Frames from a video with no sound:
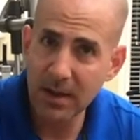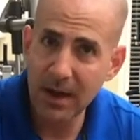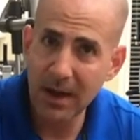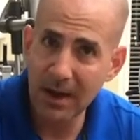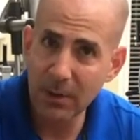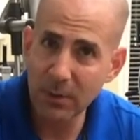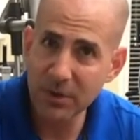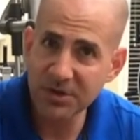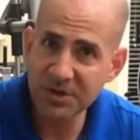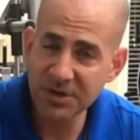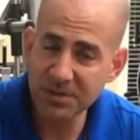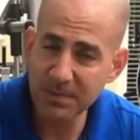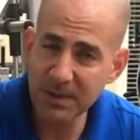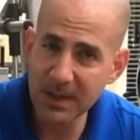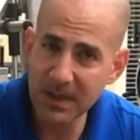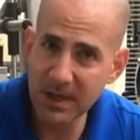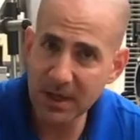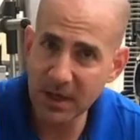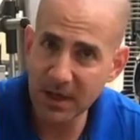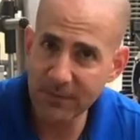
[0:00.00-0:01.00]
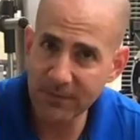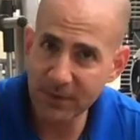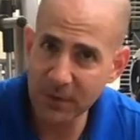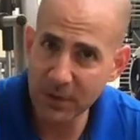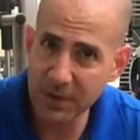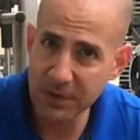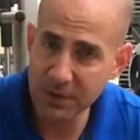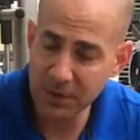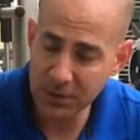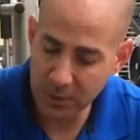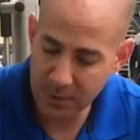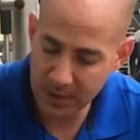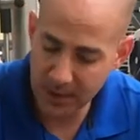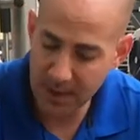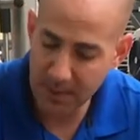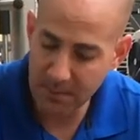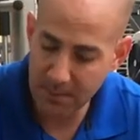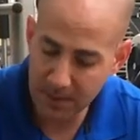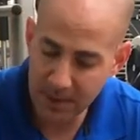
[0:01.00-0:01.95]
I would just be careful in doing it,